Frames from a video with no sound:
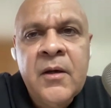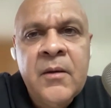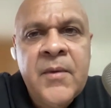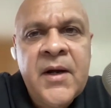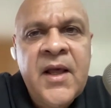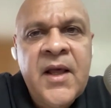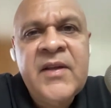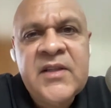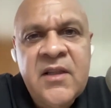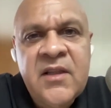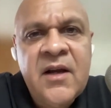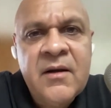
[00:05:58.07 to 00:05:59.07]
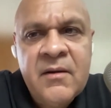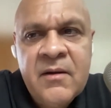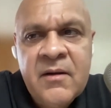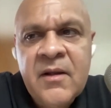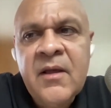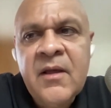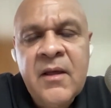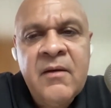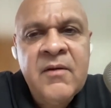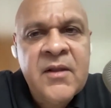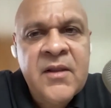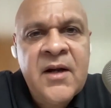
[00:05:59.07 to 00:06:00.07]
But having said that,
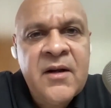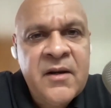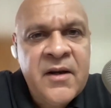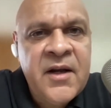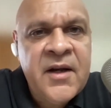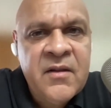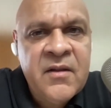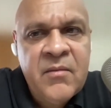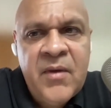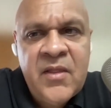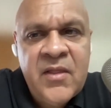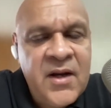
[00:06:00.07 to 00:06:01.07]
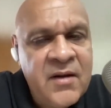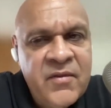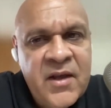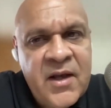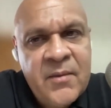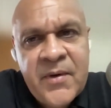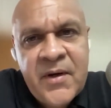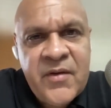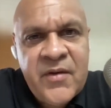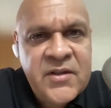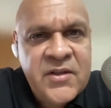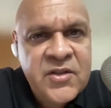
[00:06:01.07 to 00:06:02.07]
that really doesn't mean that if the company
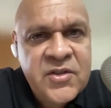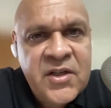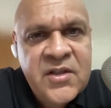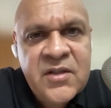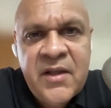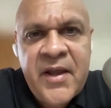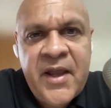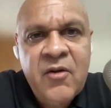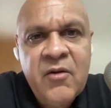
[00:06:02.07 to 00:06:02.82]
faces stress, they can